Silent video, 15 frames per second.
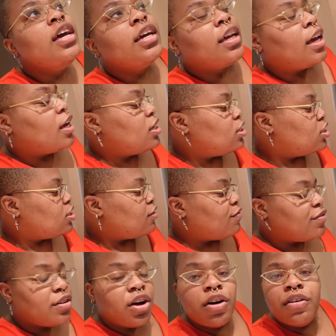cases of
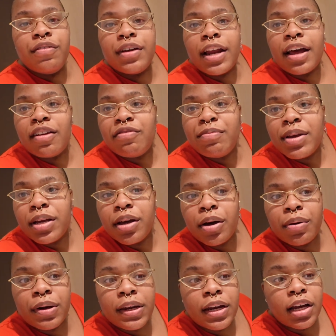COVID have been
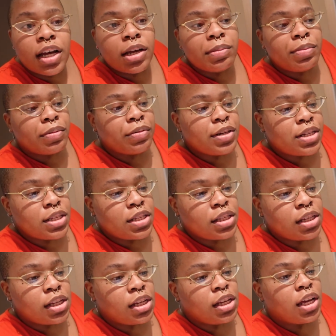going up
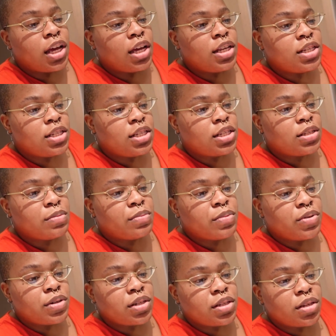recently. It's just
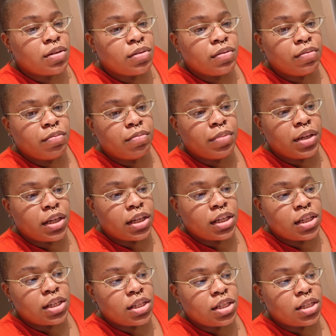more so
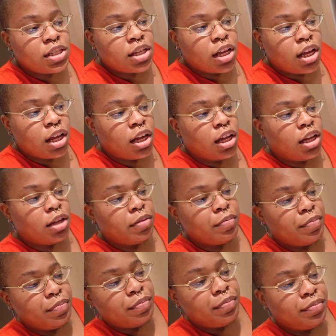because,
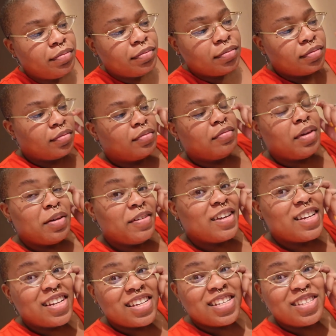um,
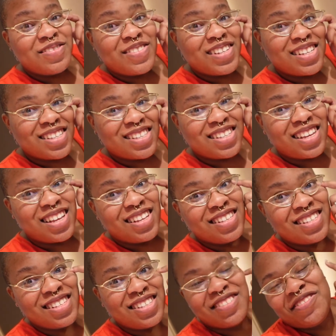maybe it is because
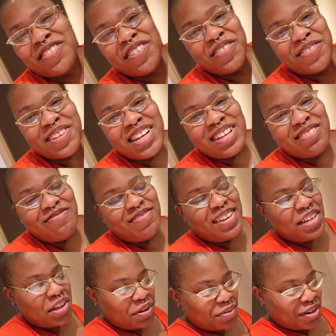cases of COVID have been
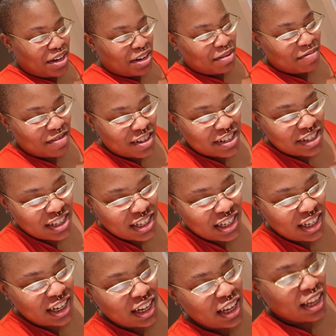going up
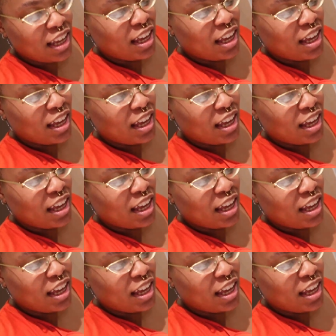recently.